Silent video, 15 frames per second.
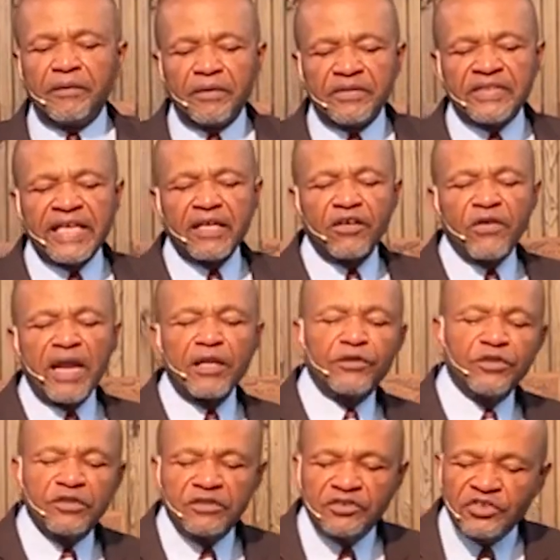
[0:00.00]
2
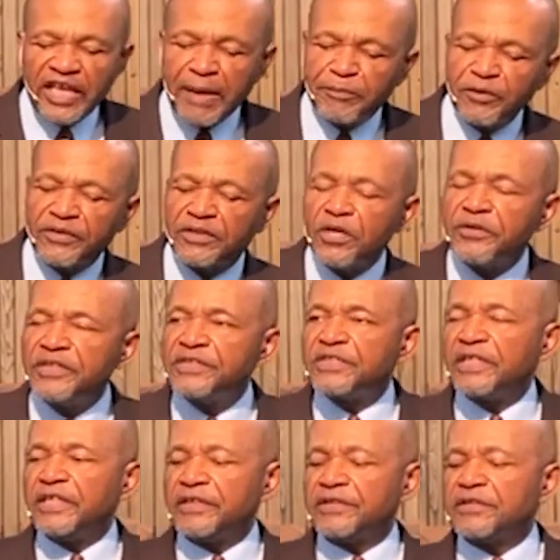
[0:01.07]
Chronicles chapter
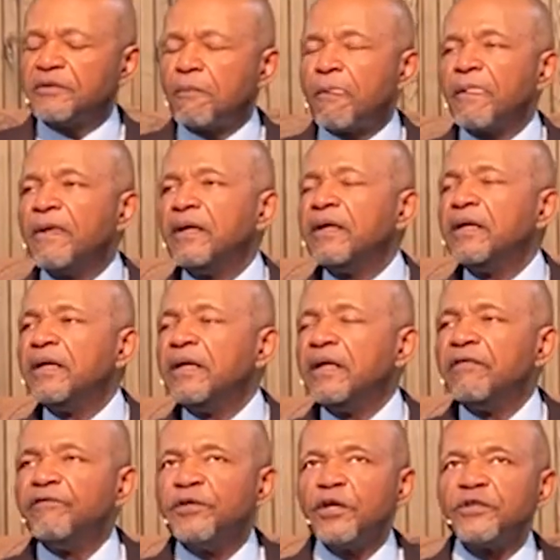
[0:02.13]
36,
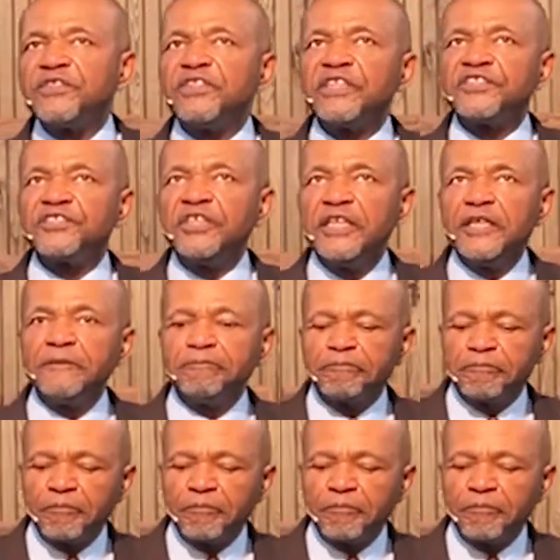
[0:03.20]
verse 16.